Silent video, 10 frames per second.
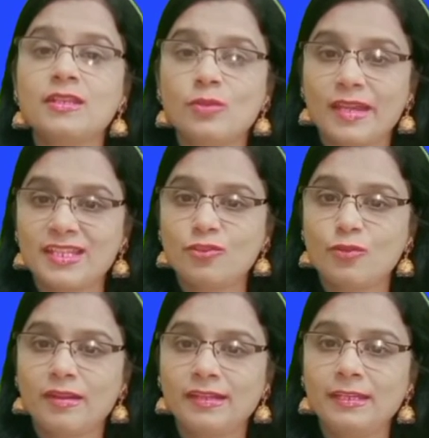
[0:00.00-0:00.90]
So I
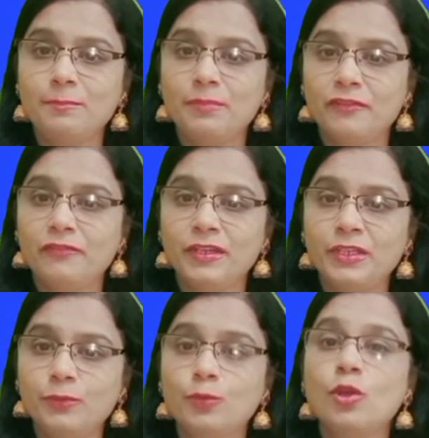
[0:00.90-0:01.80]
strongly prefer
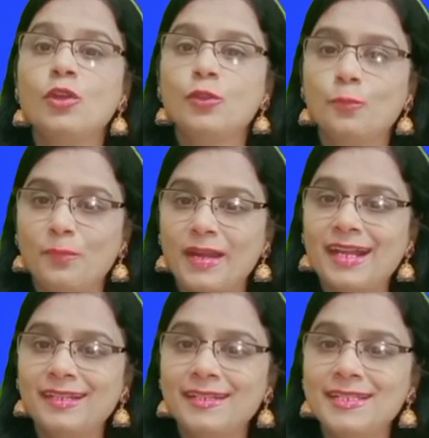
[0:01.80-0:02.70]
you to
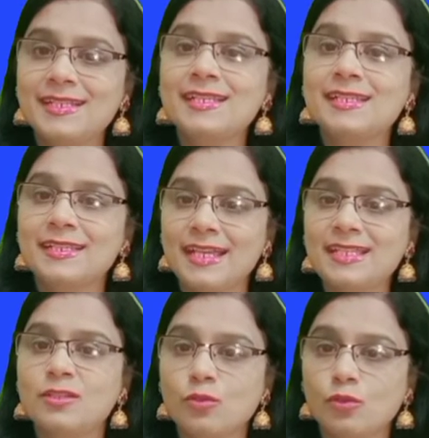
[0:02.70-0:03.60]
practice this
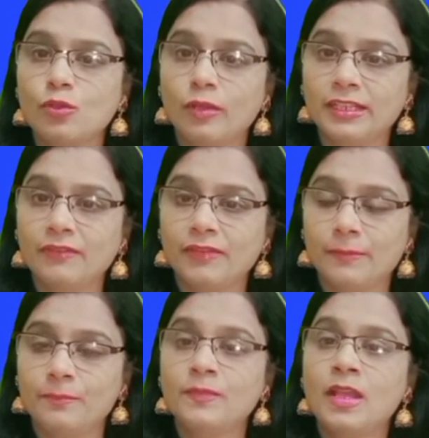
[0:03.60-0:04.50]
yes no not
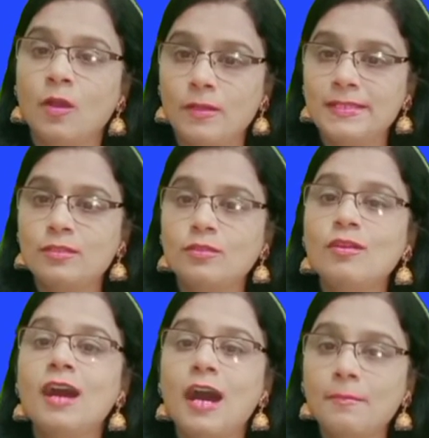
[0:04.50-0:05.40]
given.
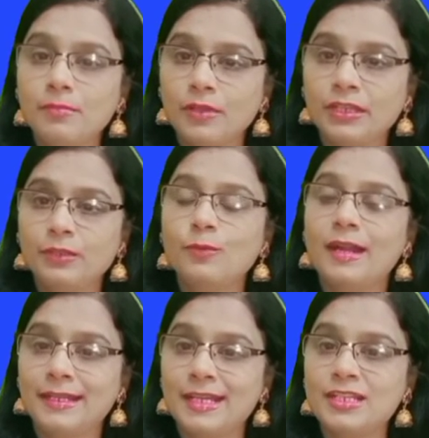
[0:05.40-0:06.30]
Also, I'm going to
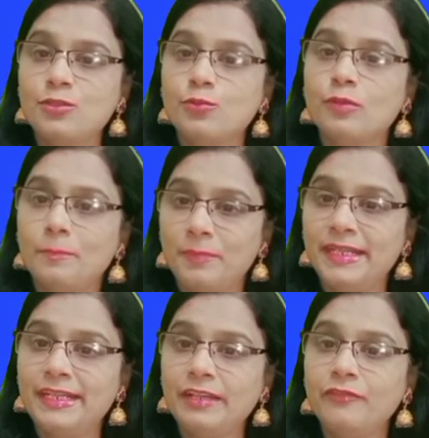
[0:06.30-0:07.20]
attach you a
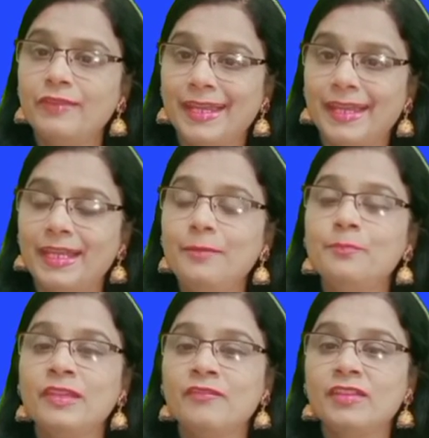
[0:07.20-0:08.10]
PDF again
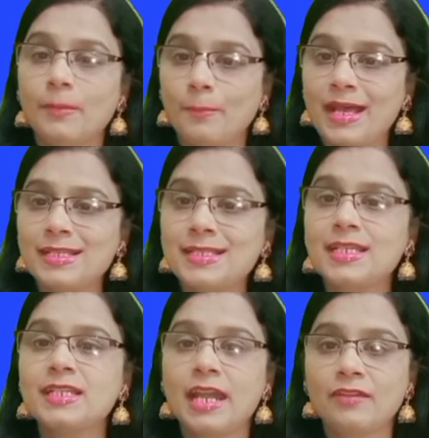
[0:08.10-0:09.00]
with the
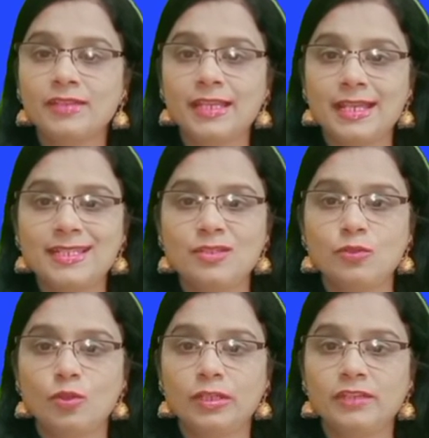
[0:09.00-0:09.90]
passage and with the yes no
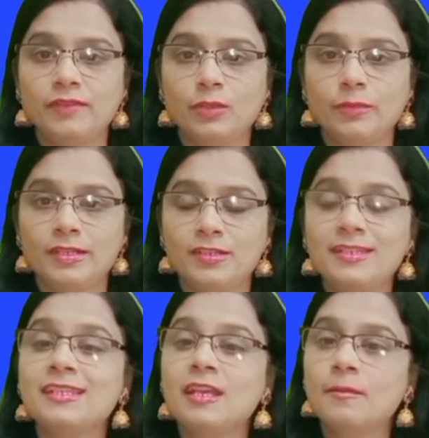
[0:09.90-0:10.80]
not given
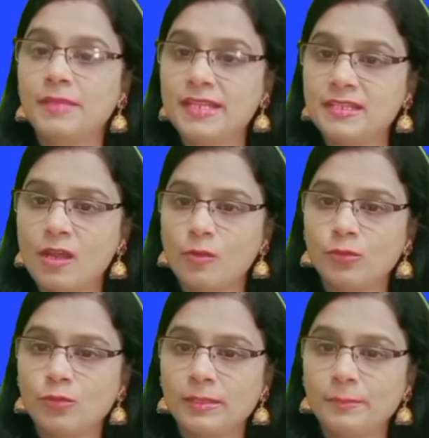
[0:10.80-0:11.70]
questions. Please
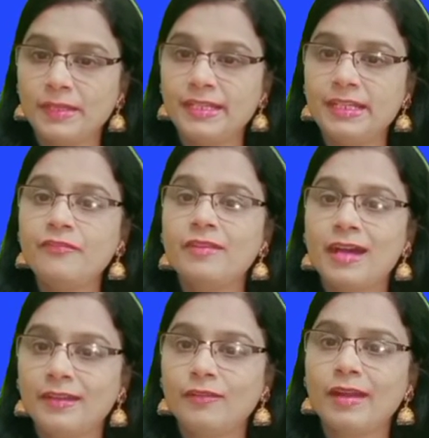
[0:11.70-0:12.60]
download the PDF
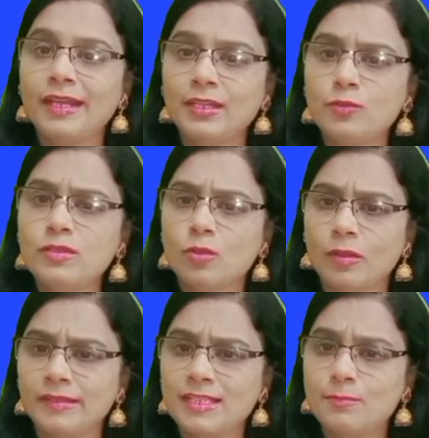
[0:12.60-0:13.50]
and try to
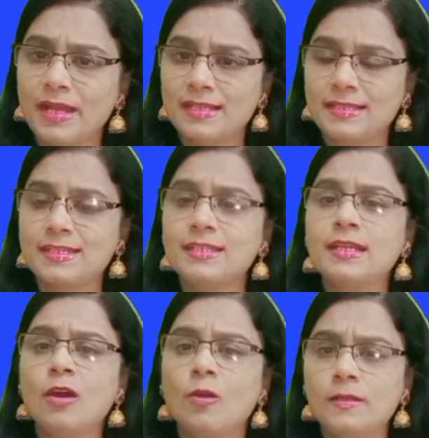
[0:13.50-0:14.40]
solve this passage.
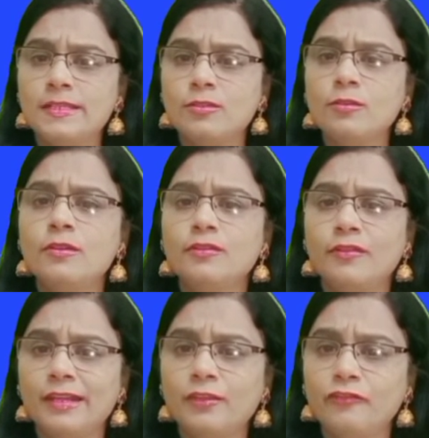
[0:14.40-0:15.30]
Also,
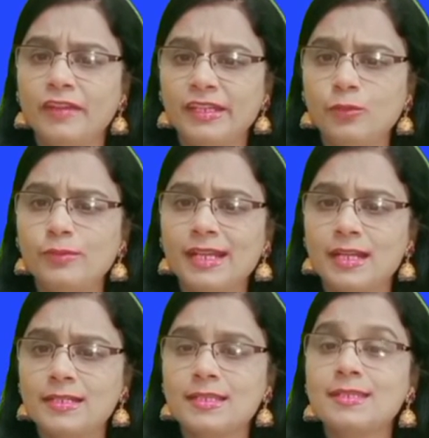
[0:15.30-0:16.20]
try to find out the
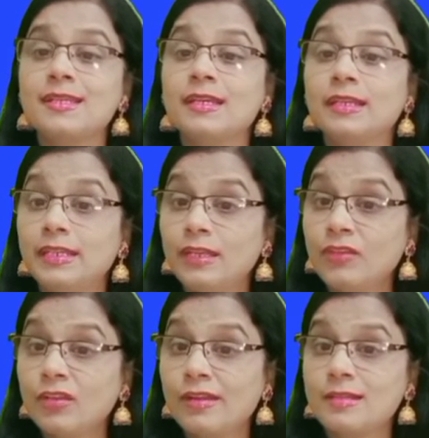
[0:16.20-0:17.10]
answers. Leave
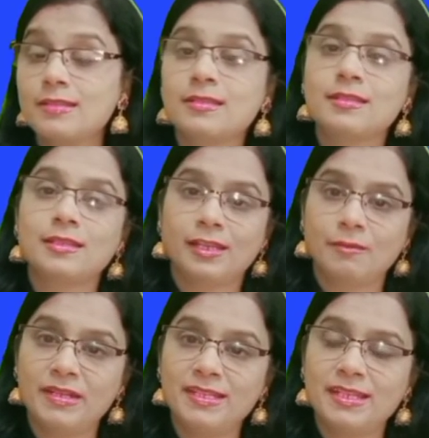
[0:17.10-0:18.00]
your answers in the
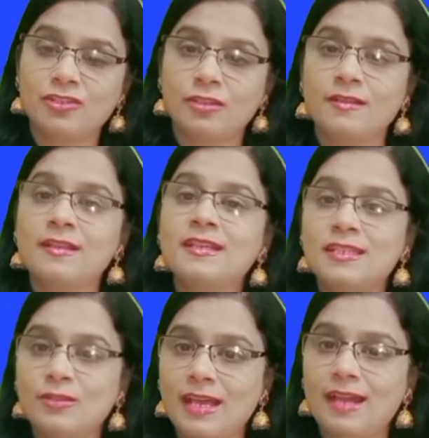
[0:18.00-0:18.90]
comment section
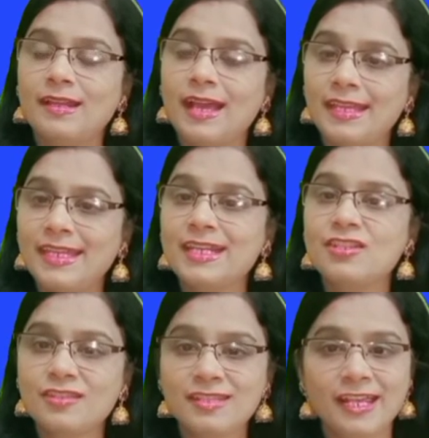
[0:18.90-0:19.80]
so that I
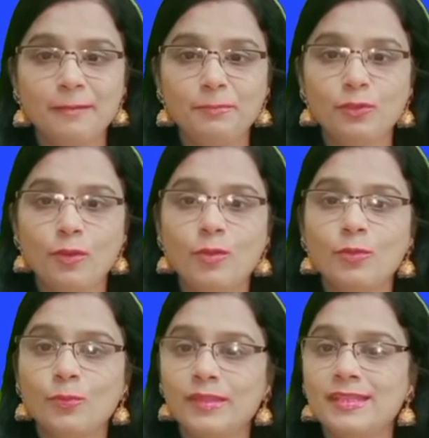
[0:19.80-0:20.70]
can just help you
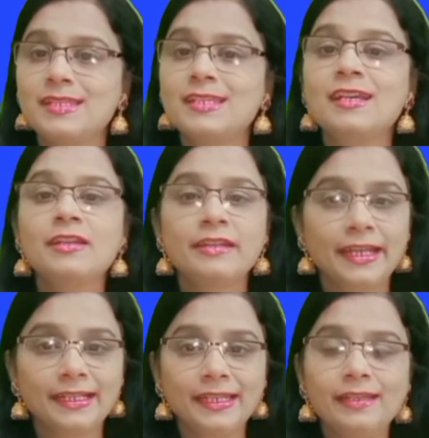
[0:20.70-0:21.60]
out with this
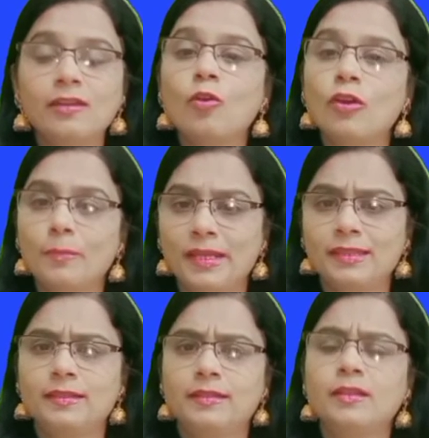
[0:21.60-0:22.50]
technique or method.